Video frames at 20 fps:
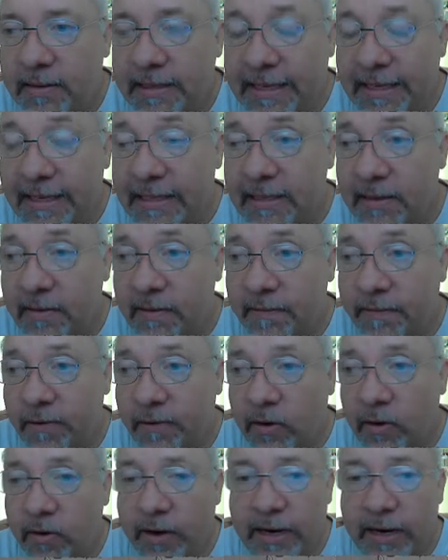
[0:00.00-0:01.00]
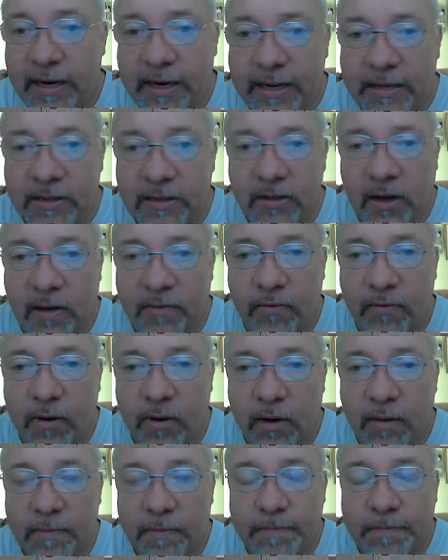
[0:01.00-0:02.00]
decent photo editing
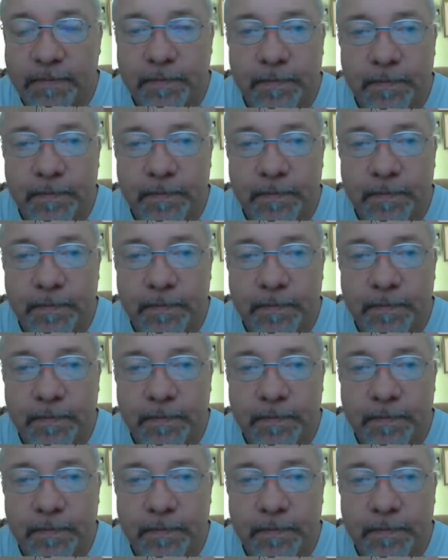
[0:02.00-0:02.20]
software.